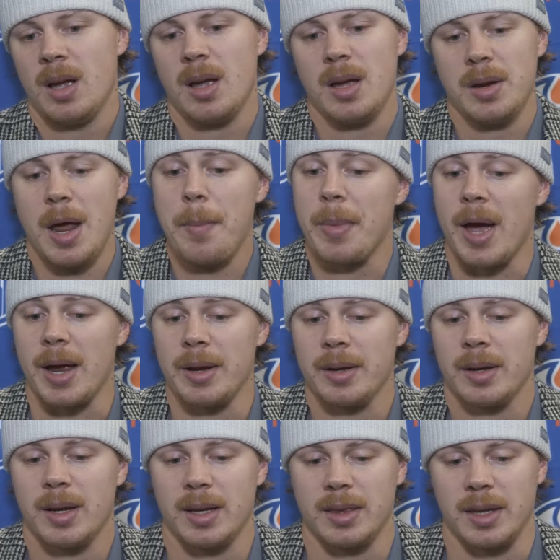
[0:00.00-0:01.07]
Uh, not bad.
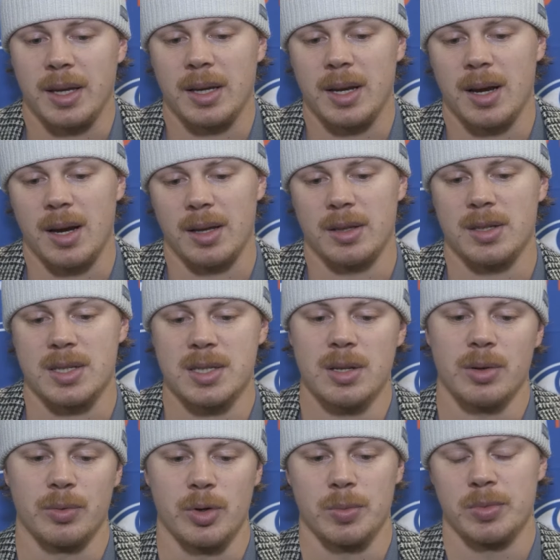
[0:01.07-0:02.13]
I think uh, there's
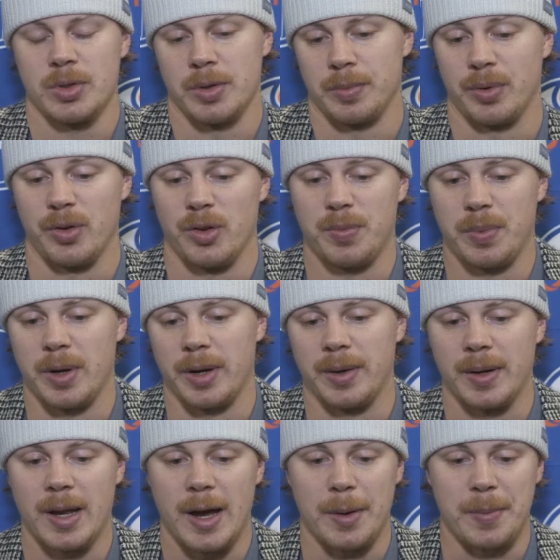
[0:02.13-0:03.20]
still room to improve, but
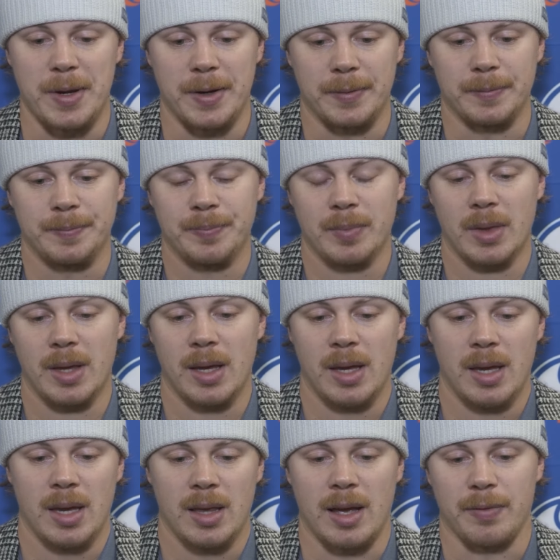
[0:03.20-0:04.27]
I mean,
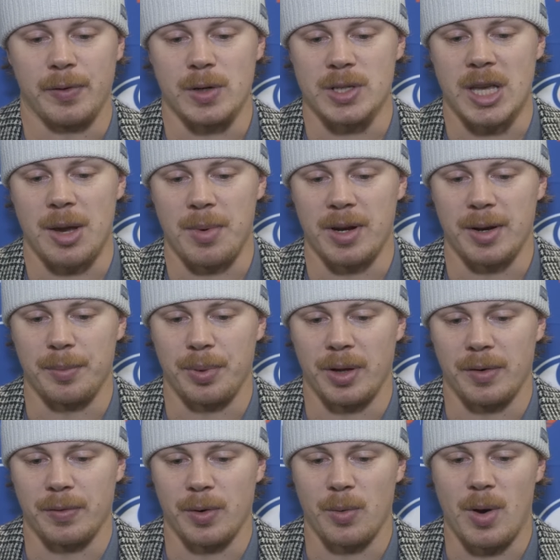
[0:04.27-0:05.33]
that first game I didn't
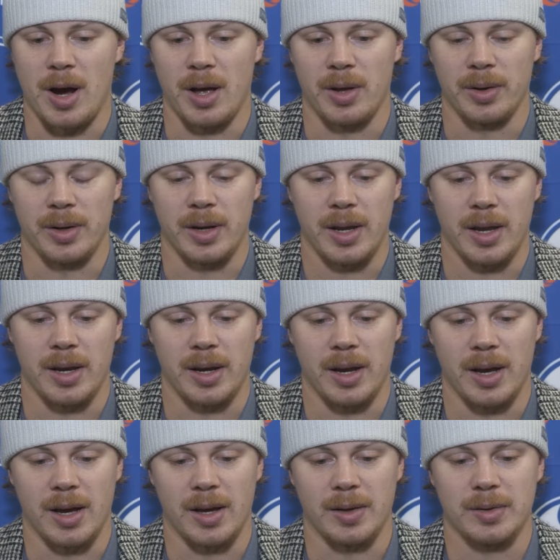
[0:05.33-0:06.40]
play for a while and, and
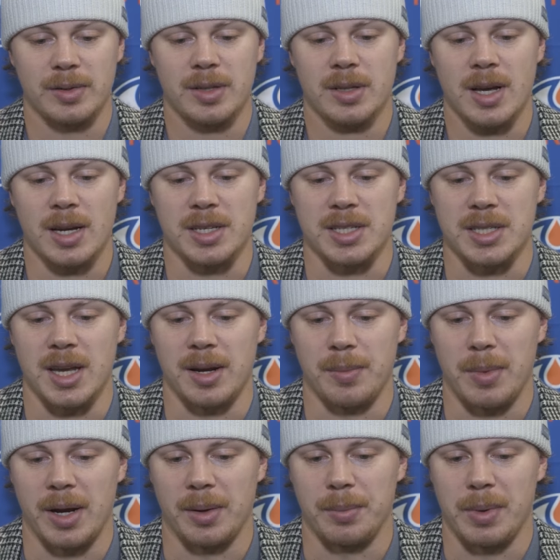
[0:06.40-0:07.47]
uh, kind of just getting
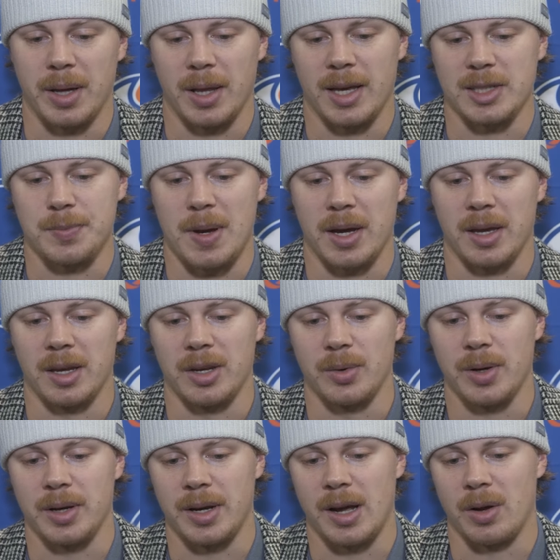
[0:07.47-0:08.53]
my, my legs back into
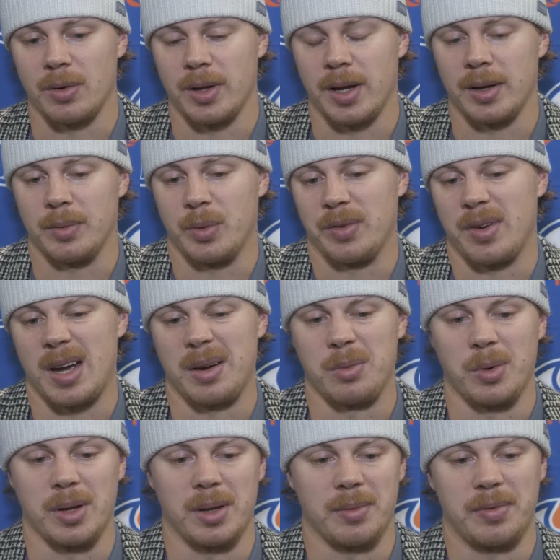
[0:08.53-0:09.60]
it now that we've had,
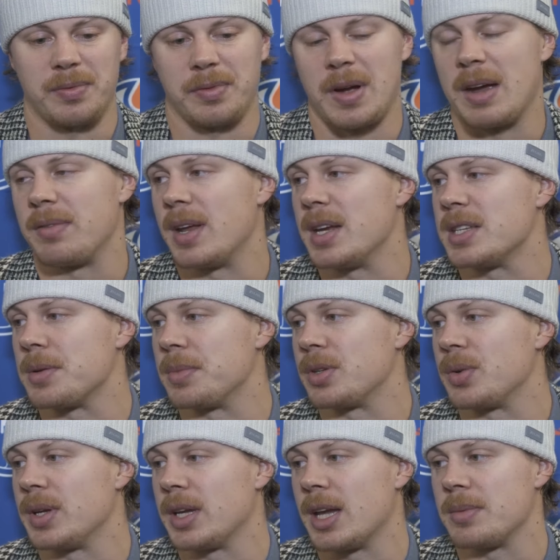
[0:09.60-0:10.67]
what, five days in
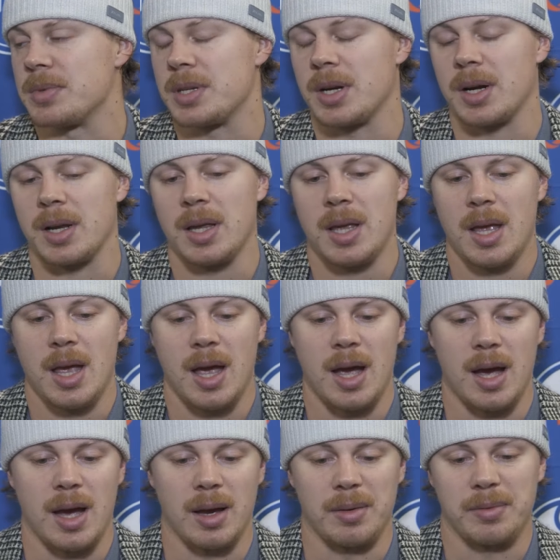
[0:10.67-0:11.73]
between games here.
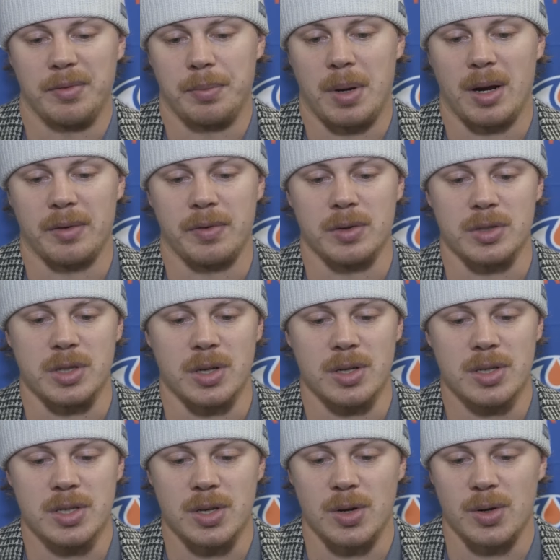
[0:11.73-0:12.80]
Uh, body feels
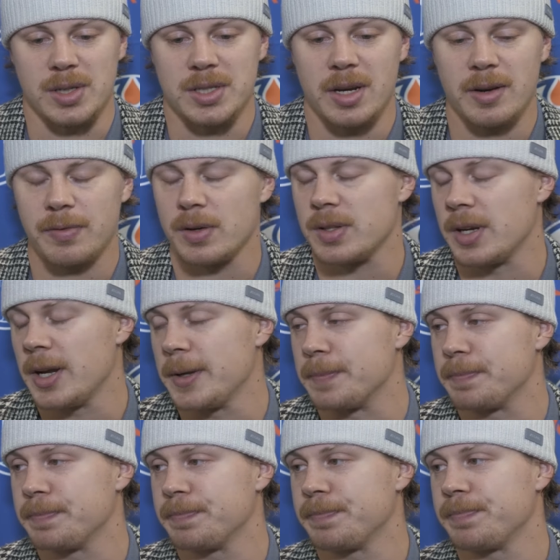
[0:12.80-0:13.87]
good, so excited for tonight.
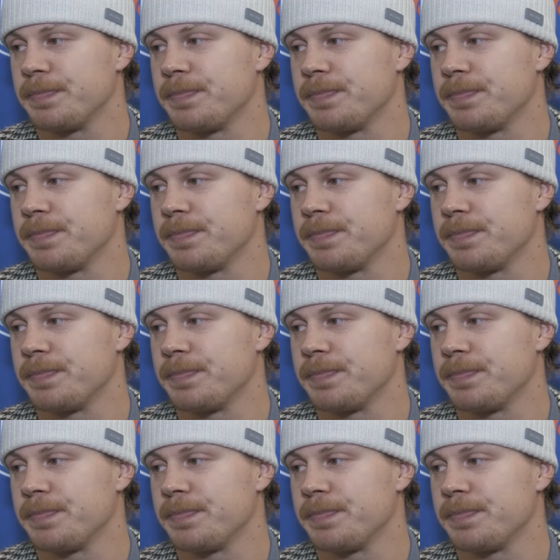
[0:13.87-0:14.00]
Did those